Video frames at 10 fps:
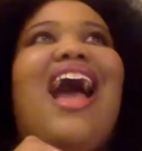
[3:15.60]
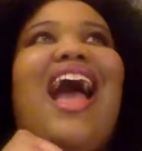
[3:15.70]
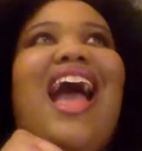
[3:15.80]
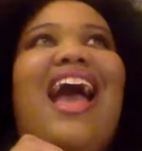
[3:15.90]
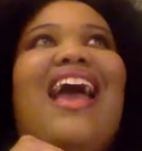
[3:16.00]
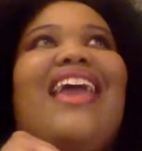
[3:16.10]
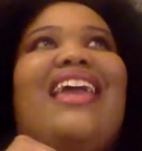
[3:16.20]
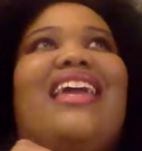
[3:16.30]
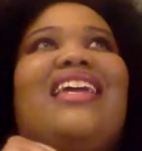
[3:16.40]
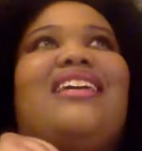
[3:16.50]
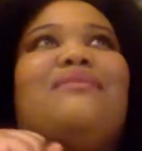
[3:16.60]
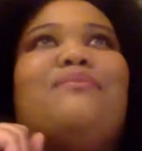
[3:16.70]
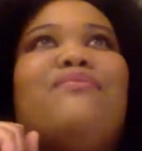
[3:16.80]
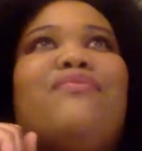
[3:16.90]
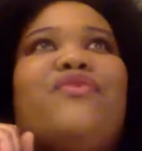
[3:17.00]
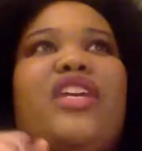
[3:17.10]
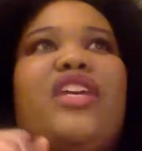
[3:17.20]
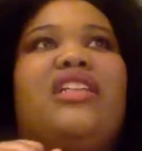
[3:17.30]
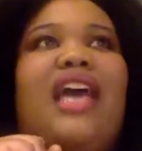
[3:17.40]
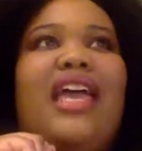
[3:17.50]
I feel
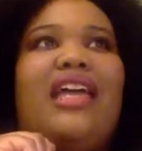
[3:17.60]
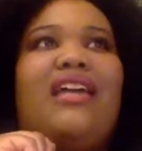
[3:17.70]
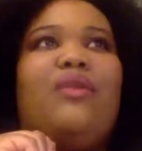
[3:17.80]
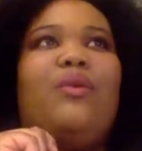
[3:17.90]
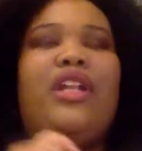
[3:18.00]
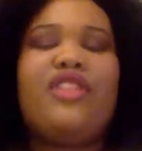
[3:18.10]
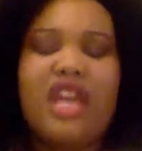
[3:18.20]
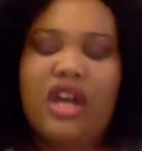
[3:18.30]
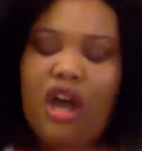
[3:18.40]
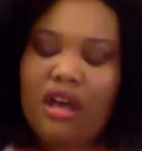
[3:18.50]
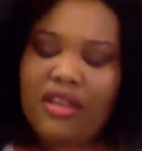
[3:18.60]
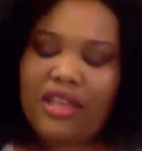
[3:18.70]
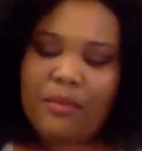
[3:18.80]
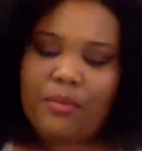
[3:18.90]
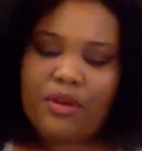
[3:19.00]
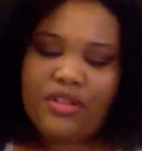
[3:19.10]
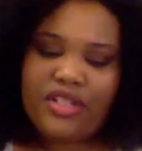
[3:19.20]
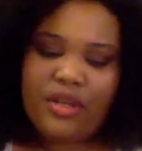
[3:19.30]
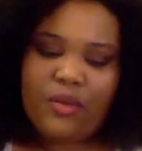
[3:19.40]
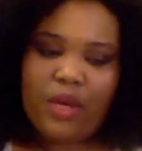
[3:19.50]
like, what do they call that
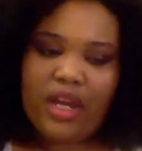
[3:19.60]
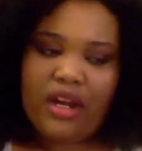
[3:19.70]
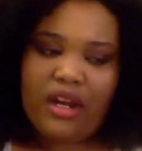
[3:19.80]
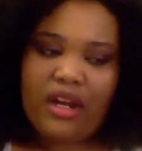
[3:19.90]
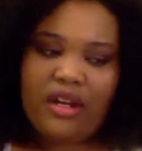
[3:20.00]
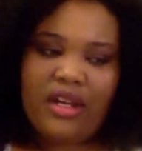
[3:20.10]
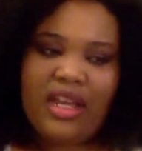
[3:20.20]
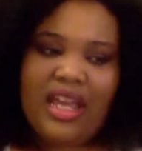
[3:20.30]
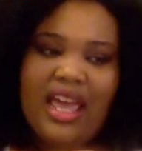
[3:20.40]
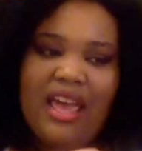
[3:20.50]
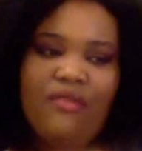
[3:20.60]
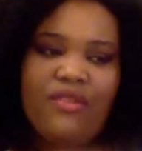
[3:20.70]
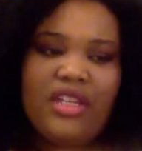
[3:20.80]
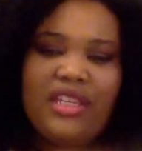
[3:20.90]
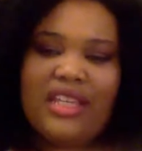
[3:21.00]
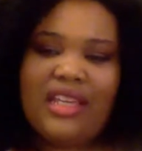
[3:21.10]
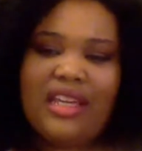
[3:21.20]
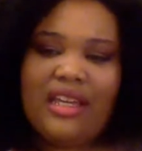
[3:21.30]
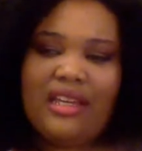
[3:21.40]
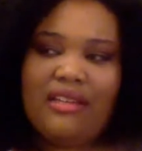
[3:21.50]
person where every
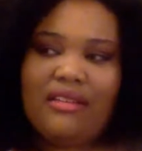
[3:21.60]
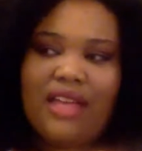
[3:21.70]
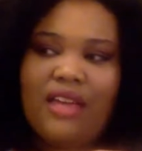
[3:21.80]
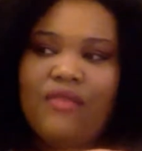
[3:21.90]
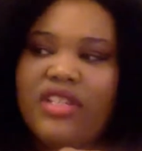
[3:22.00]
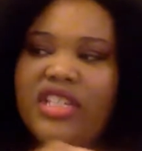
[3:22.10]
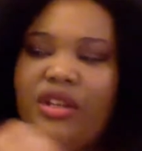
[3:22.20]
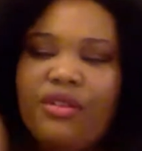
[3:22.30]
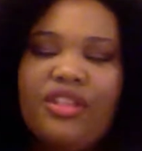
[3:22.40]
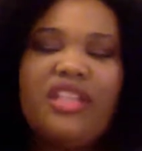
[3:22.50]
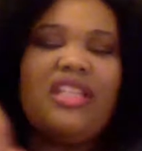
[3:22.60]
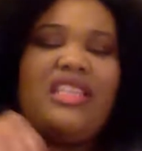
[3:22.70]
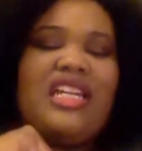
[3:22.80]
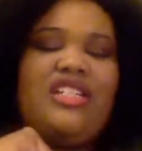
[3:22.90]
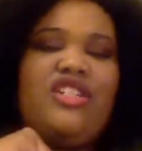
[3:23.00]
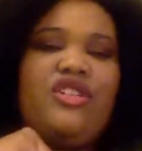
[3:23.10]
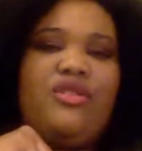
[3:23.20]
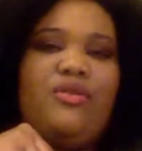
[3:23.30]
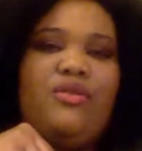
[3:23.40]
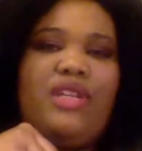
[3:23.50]
single thing that they
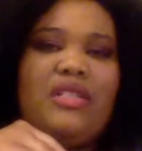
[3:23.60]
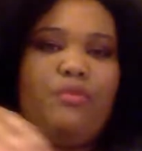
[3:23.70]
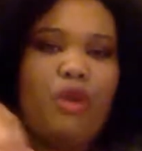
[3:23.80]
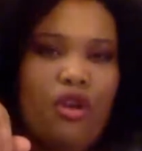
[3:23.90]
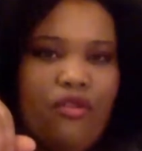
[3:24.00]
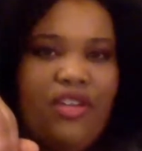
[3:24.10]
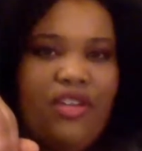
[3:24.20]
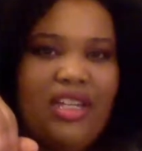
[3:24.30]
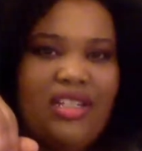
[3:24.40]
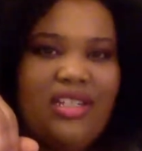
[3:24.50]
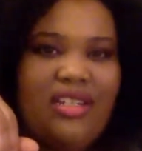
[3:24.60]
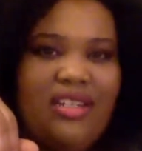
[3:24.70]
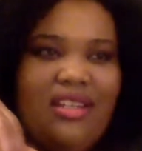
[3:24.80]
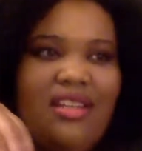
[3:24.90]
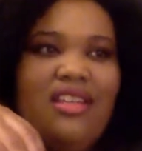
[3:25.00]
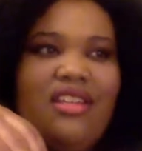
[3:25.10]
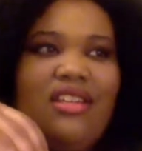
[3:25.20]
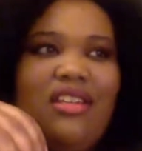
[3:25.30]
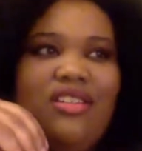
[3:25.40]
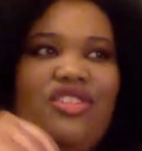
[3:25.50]
do is perfect?
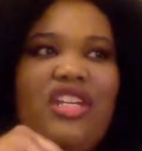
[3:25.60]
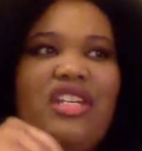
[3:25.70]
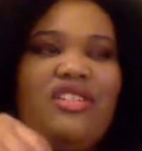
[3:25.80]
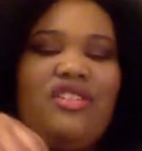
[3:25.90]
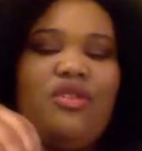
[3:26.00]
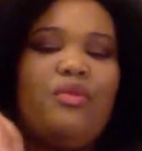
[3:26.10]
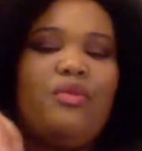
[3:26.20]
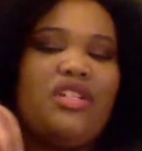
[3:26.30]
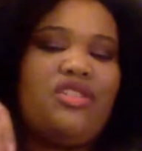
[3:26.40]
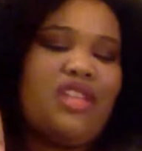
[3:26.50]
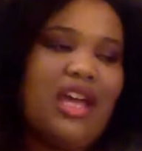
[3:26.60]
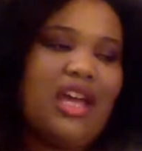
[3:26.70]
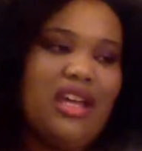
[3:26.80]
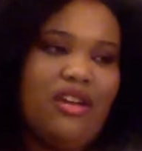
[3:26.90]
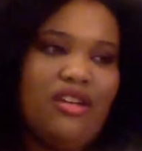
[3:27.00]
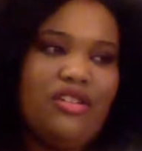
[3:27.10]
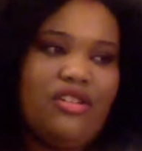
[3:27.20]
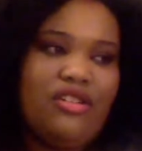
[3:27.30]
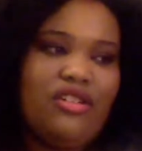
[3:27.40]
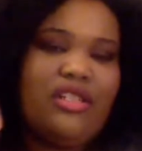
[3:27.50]
She is too much that character.
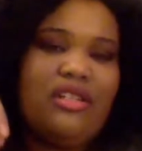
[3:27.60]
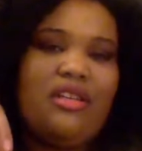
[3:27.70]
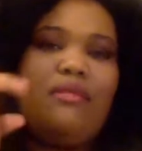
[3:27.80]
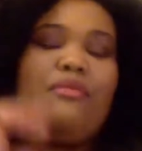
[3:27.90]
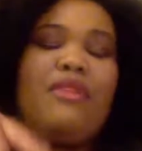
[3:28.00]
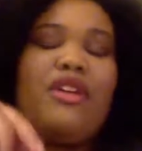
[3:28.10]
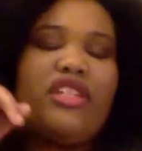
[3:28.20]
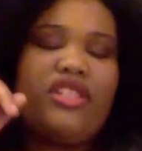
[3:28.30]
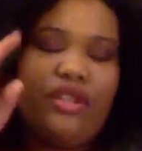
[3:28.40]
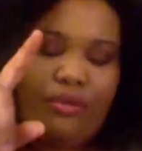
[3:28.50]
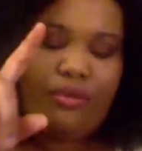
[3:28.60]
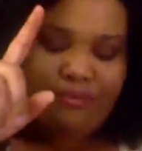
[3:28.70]
She's a Mary Sue.